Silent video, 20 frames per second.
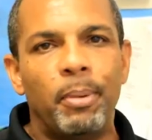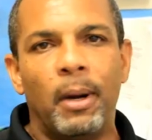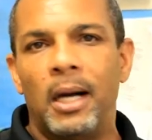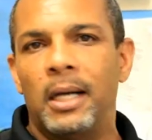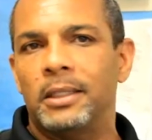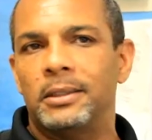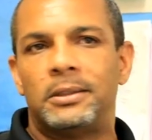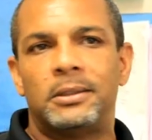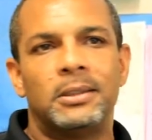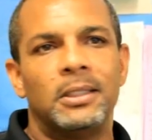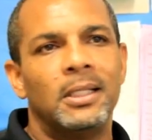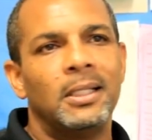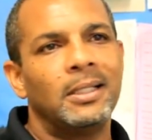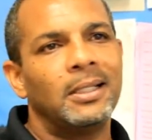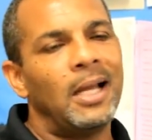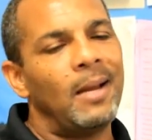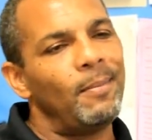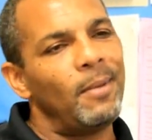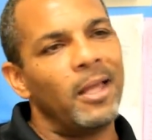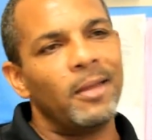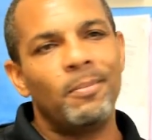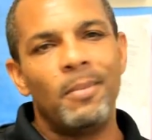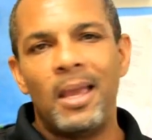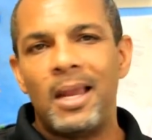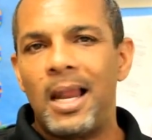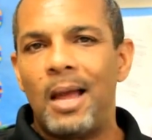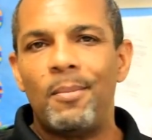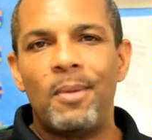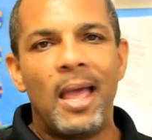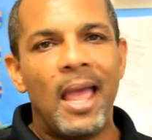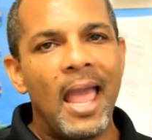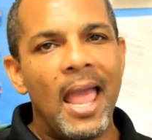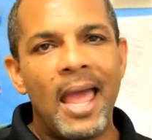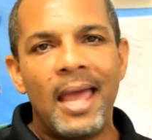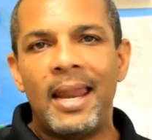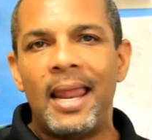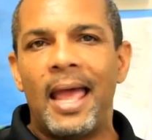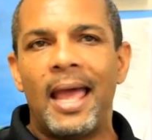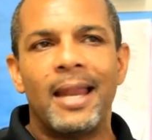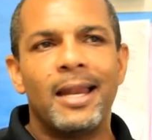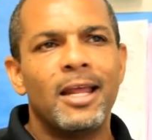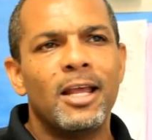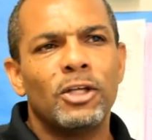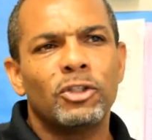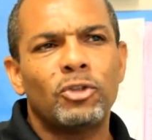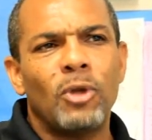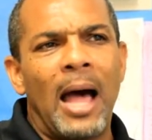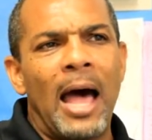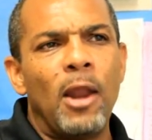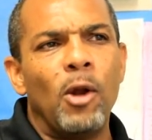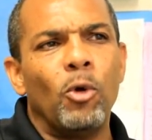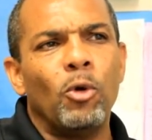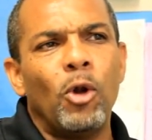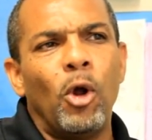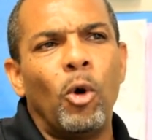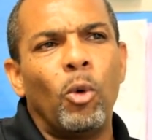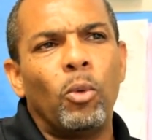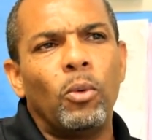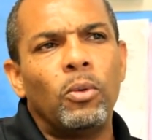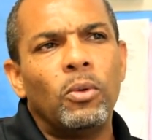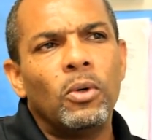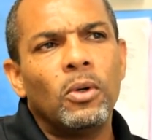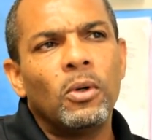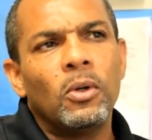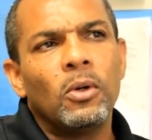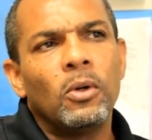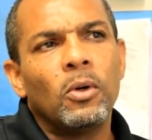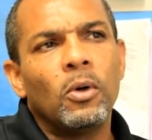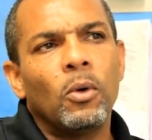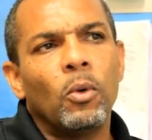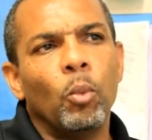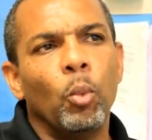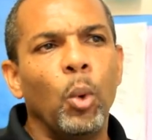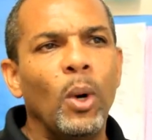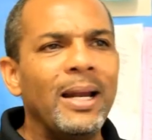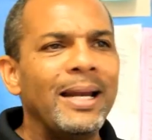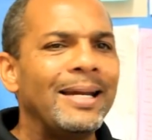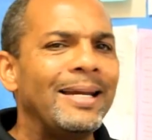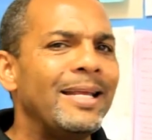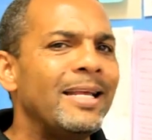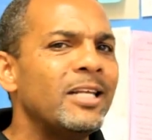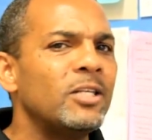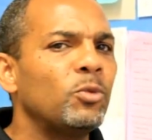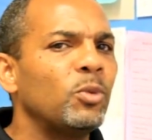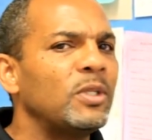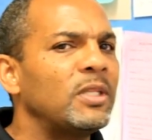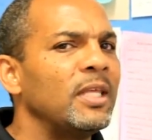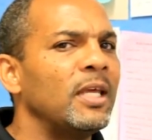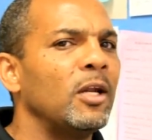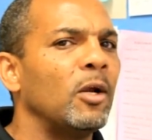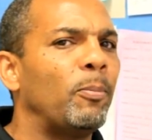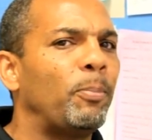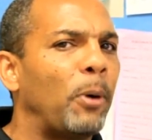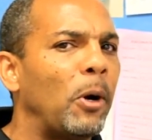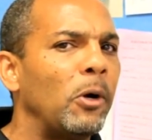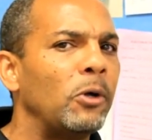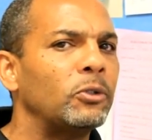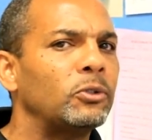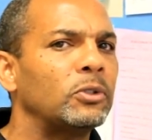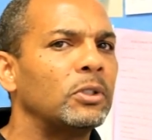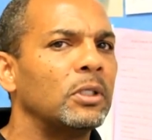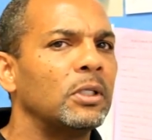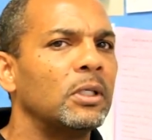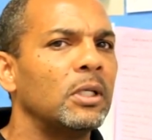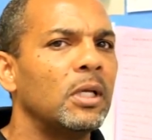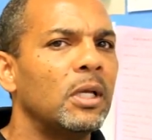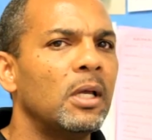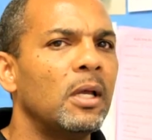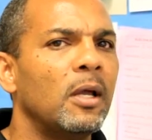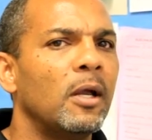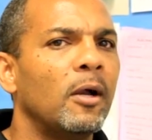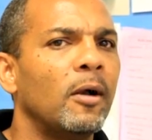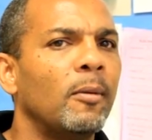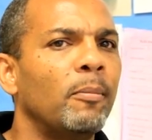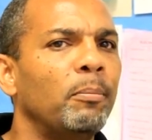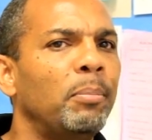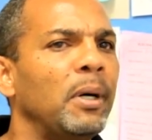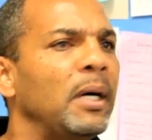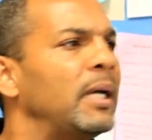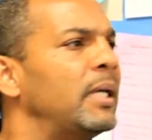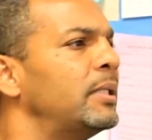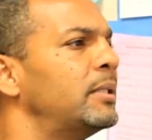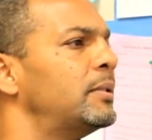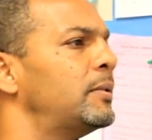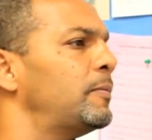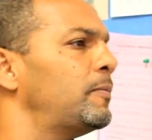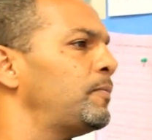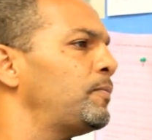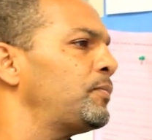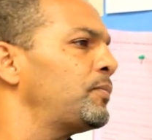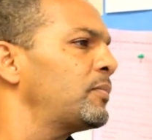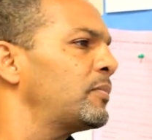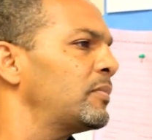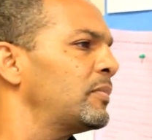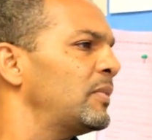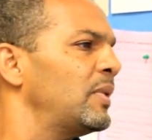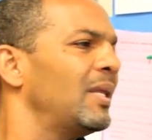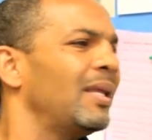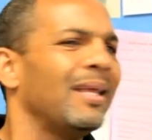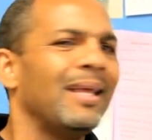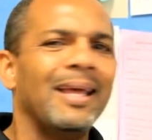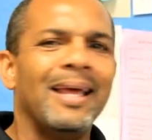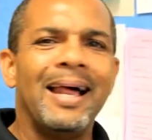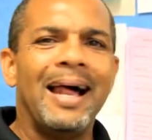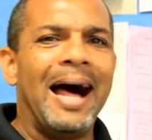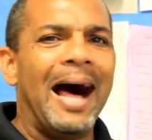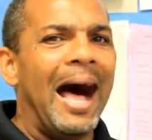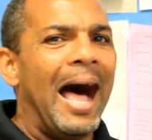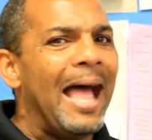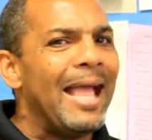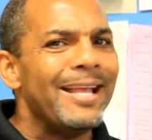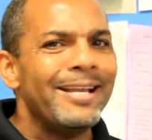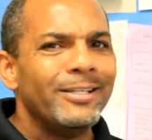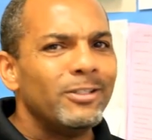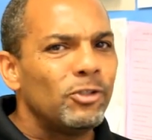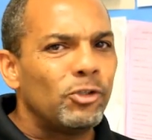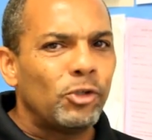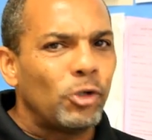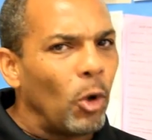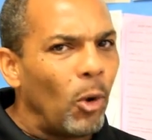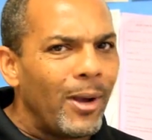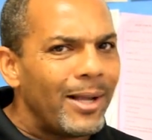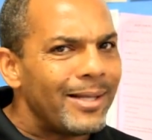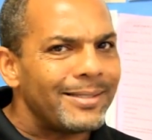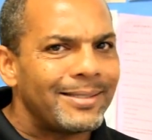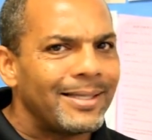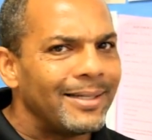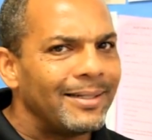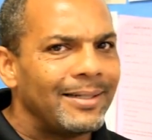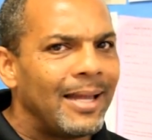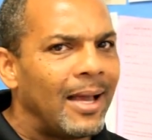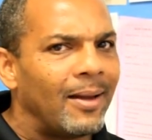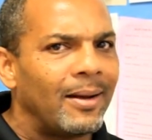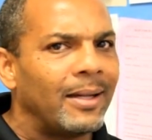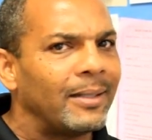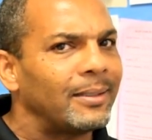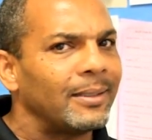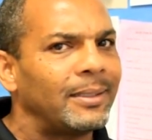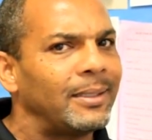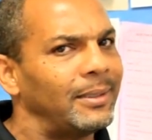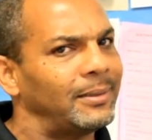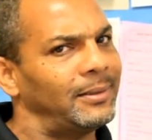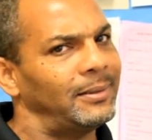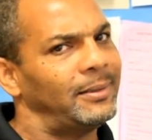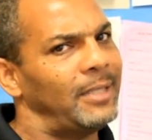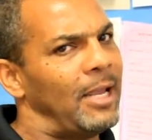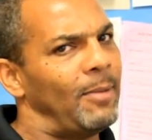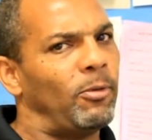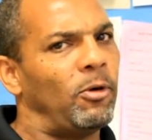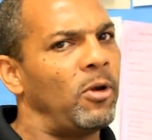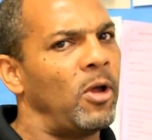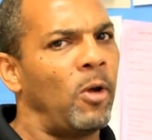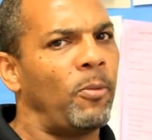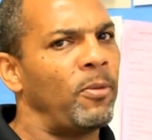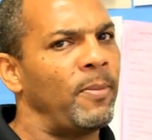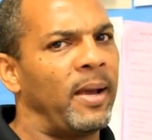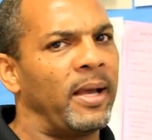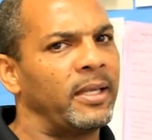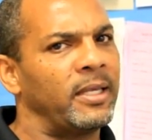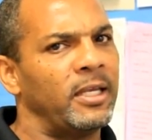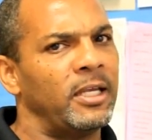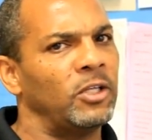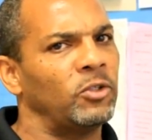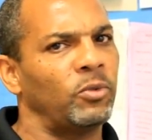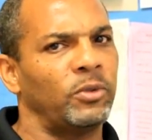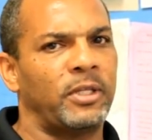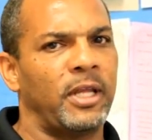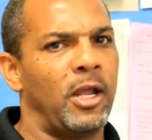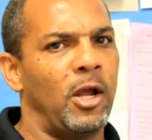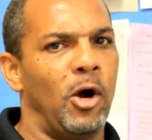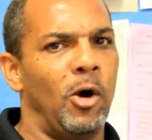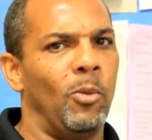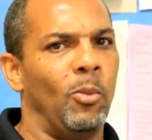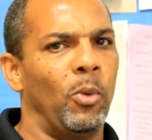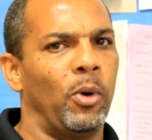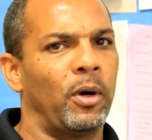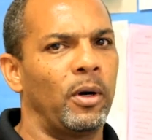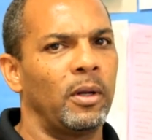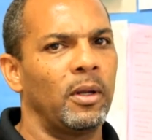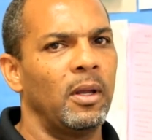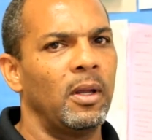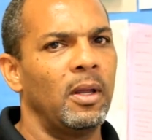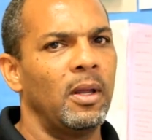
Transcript: Bunch. I'm like, man, I'm gonna have that. So I don't know what it is within a person, but I enjoy sitting down at the kitchen table helping my kids with their homework.